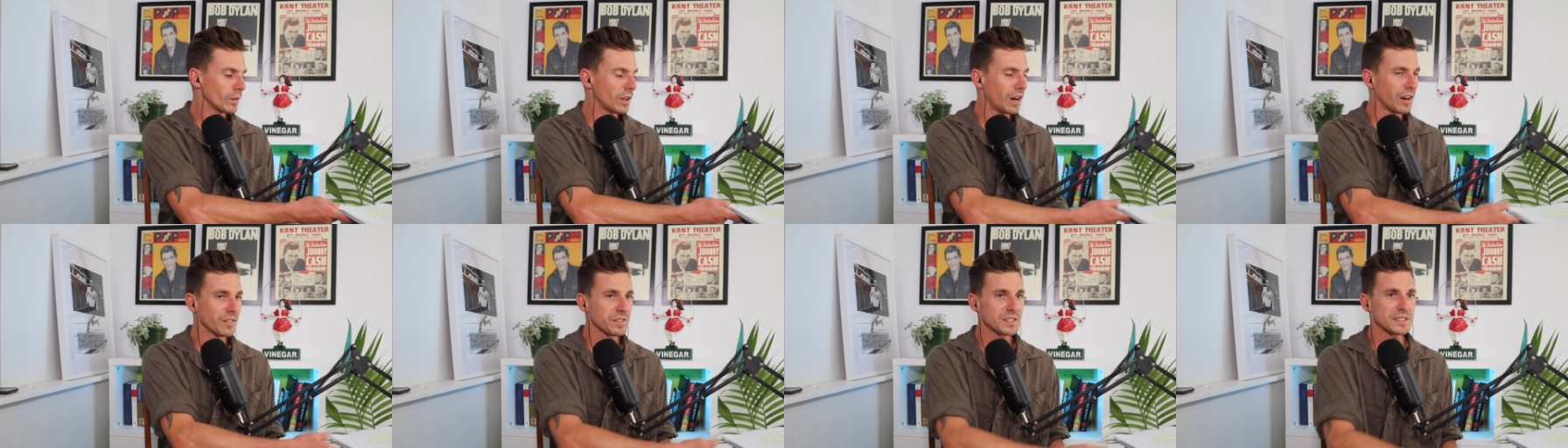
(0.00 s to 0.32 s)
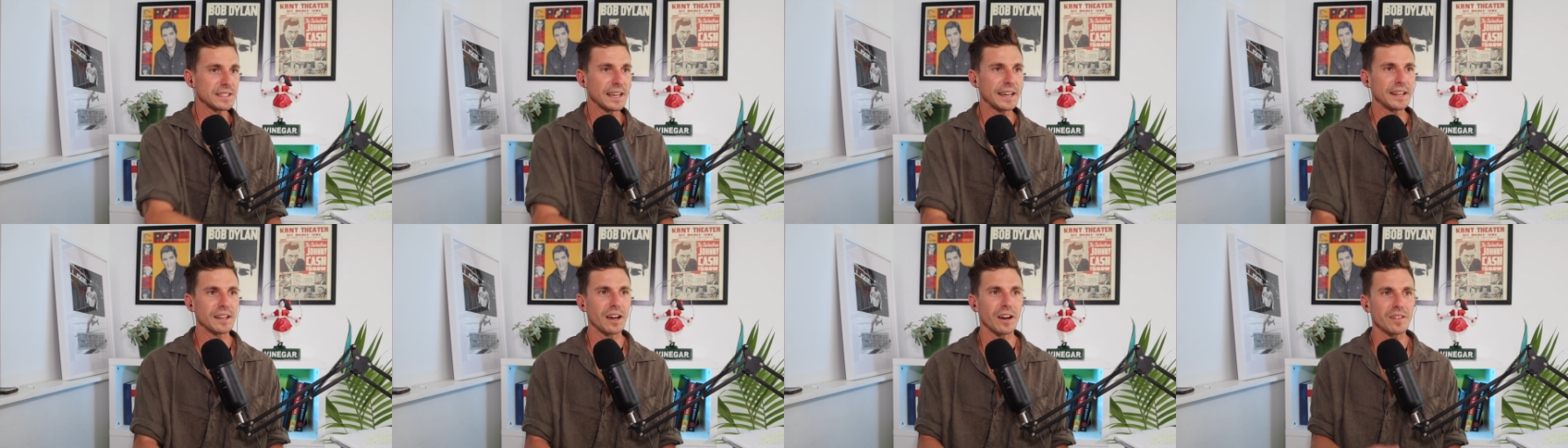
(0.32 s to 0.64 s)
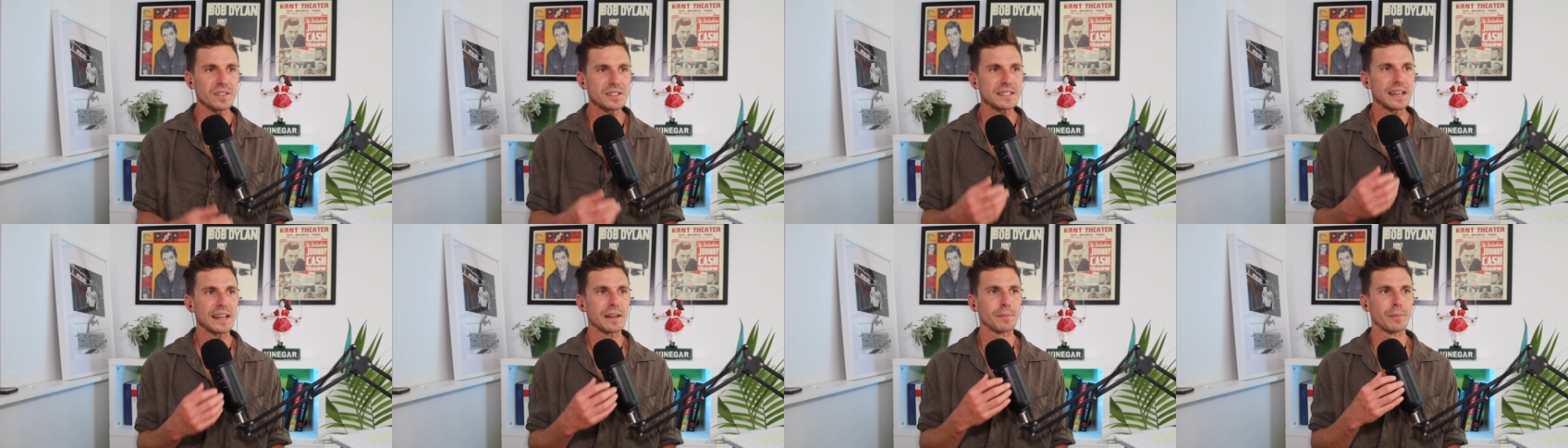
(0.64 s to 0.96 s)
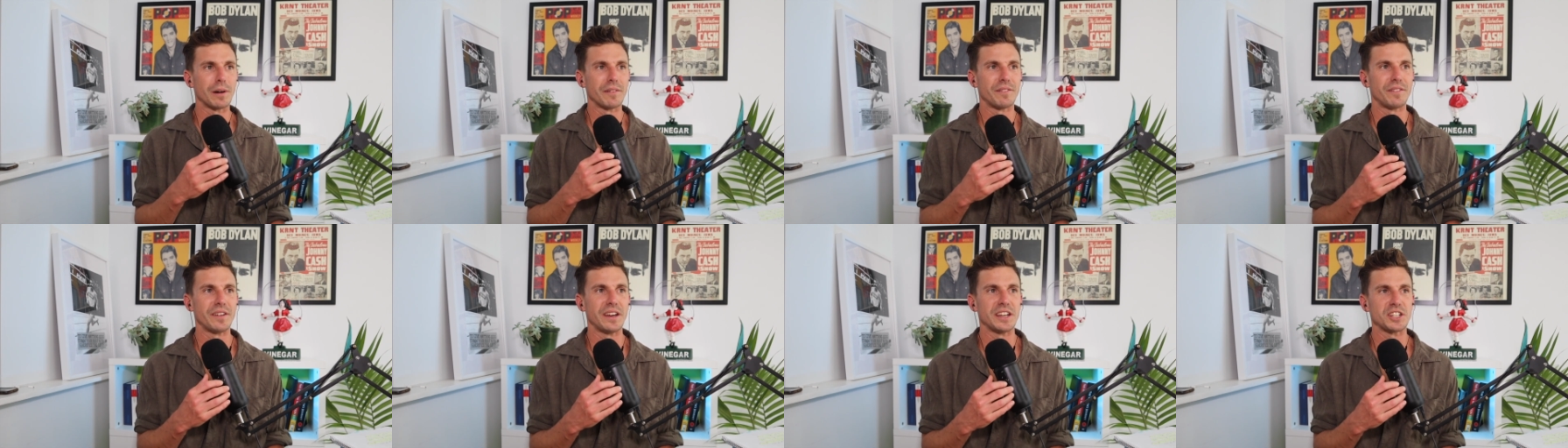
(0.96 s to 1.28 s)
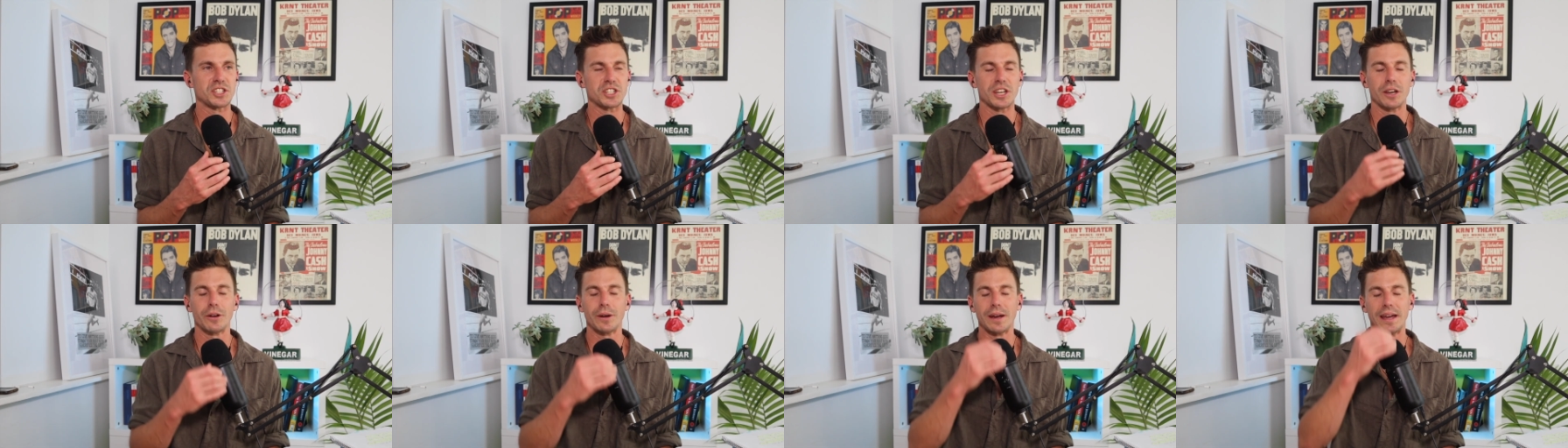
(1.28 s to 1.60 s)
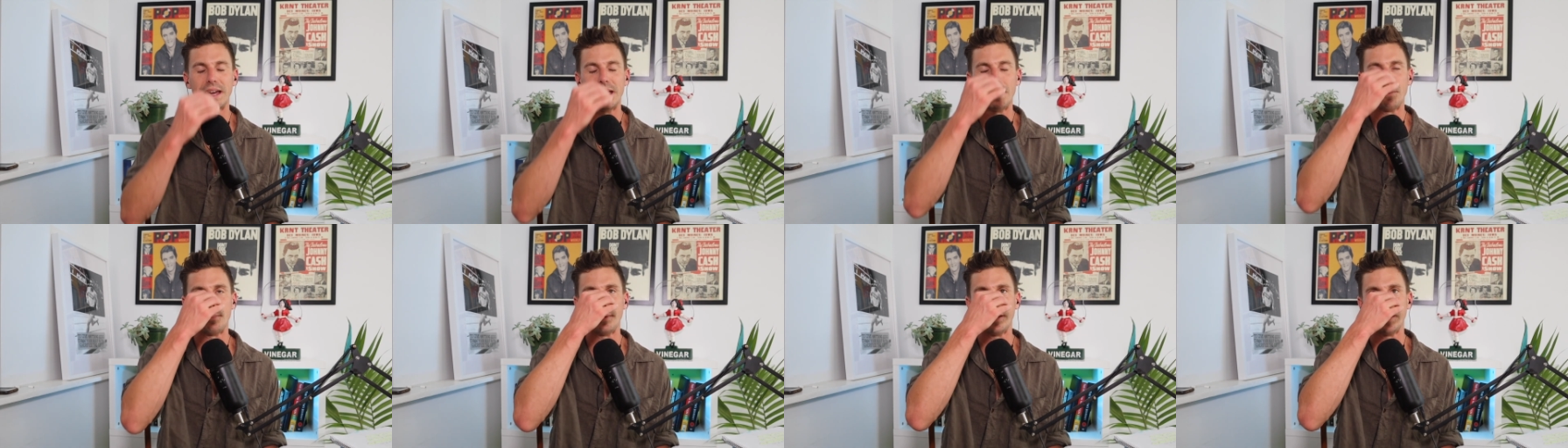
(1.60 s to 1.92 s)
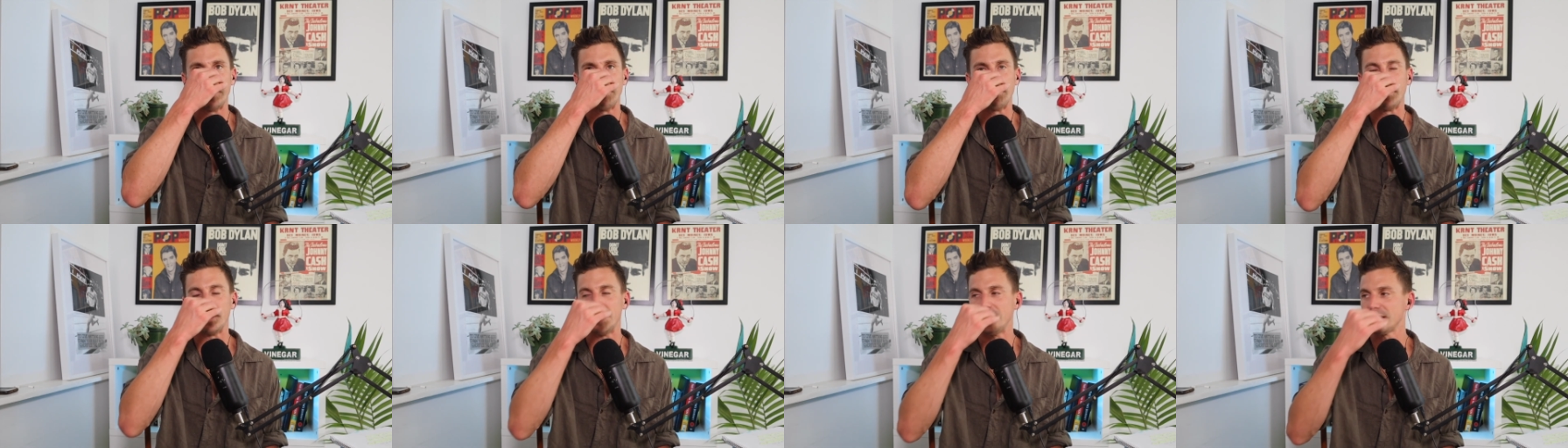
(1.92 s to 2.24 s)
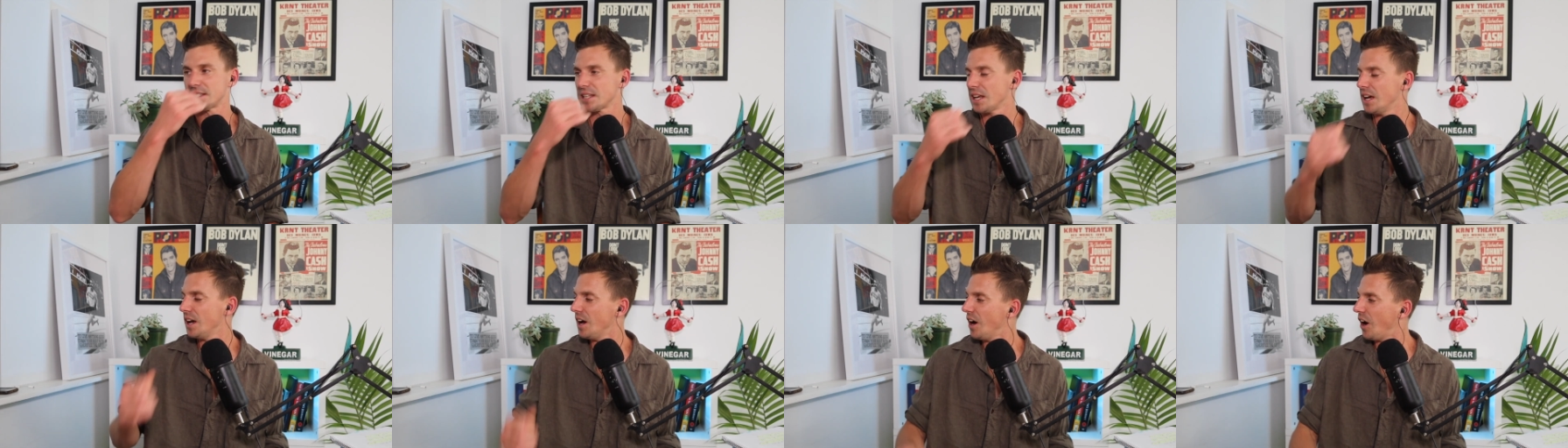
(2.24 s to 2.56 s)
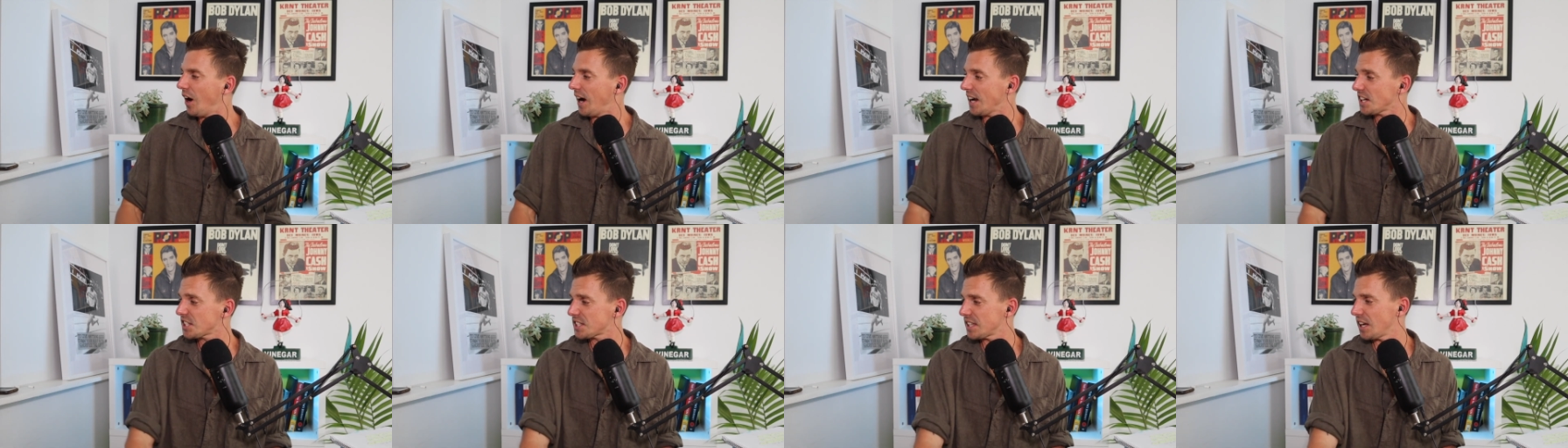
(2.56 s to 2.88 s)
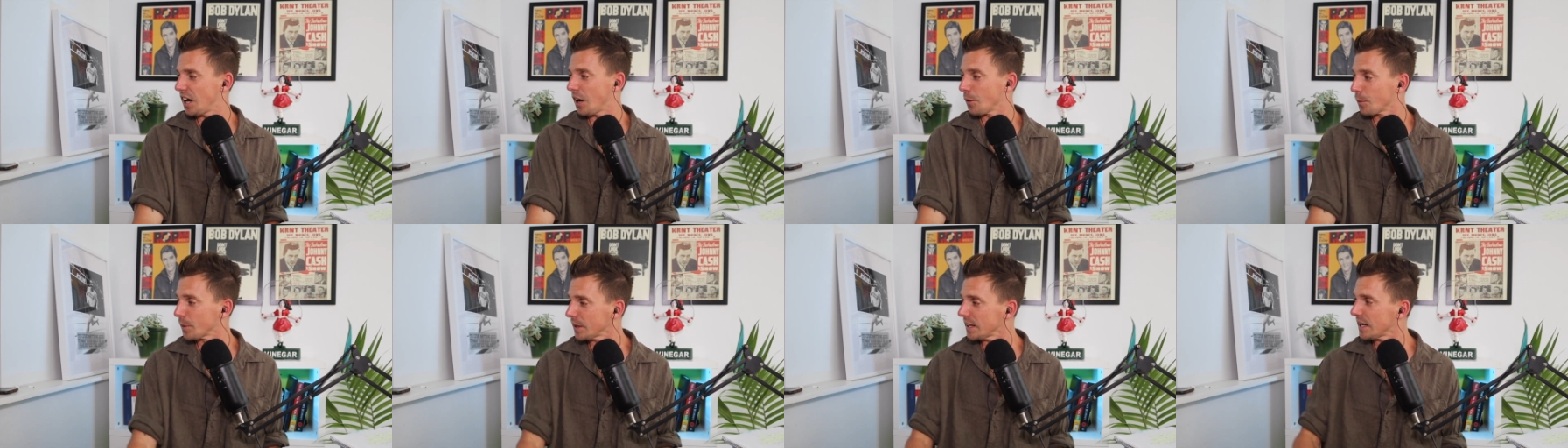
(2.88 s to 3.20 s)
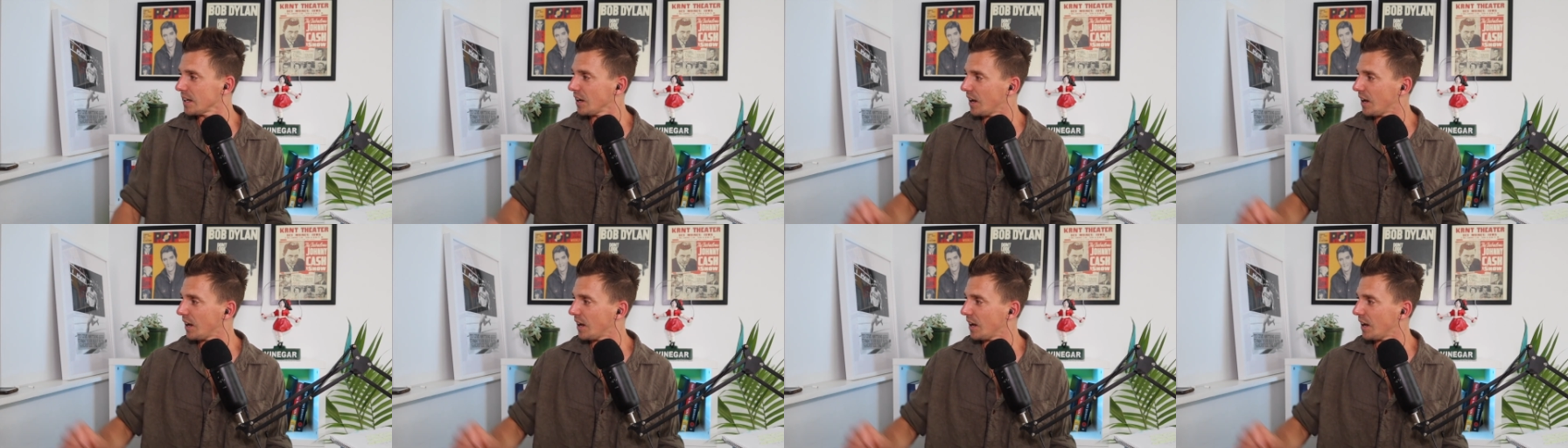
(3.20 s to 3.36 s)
I've stayed I've stayed at my fair share of Airbnbs. Actually, I really